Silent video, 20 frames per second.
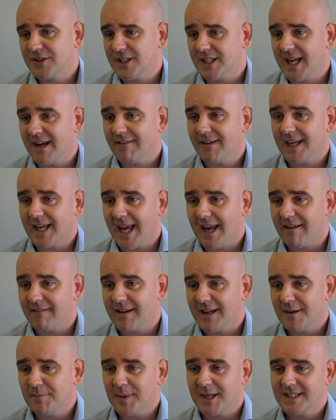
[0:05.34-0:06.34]
of generic
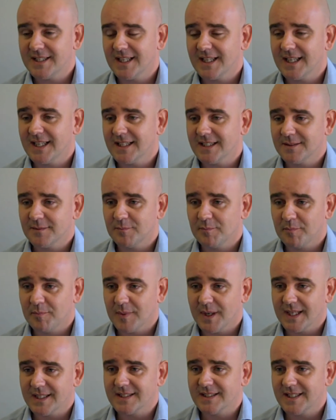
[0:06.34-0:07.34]
area. Basically,
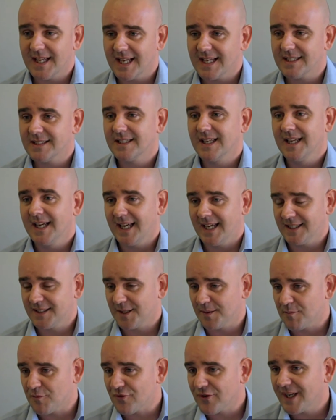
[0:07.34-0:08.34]
it says
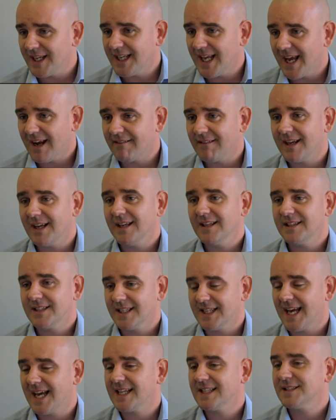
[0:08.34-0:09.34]
it's a marine area
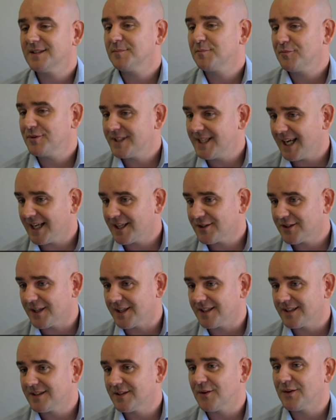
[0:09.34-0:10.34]
that has protection,
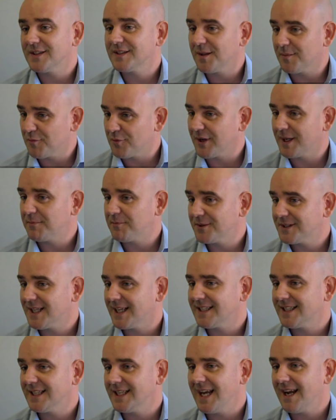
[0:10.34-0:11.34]
so it's a marine
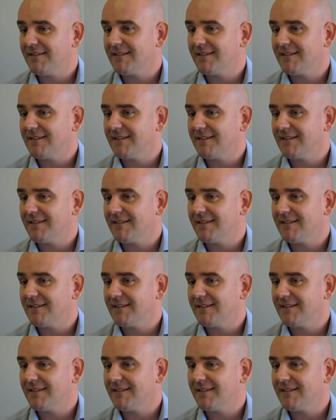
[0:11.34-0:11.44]
protected